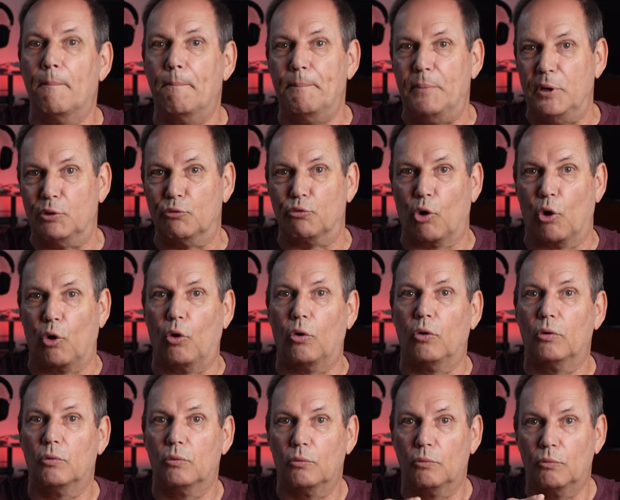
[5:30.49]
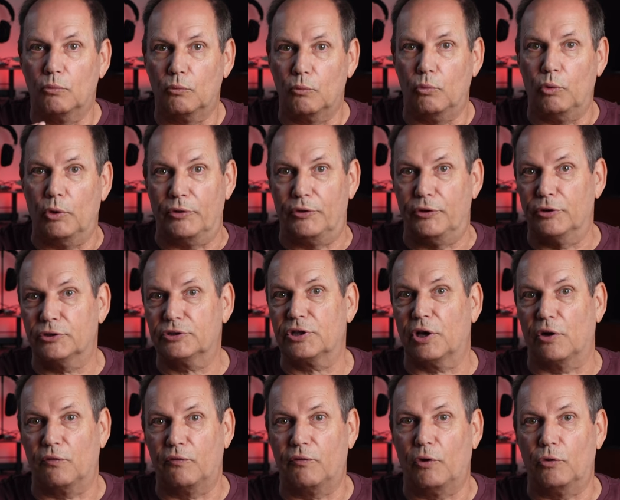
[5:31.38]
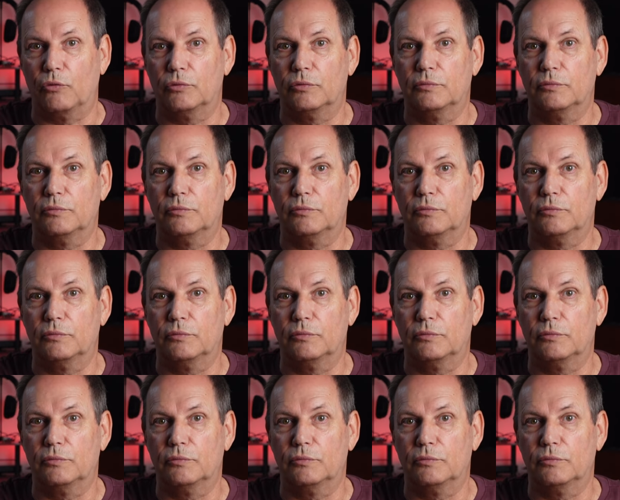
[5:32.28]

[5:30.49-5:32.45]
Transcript: B-roll with your cell phone.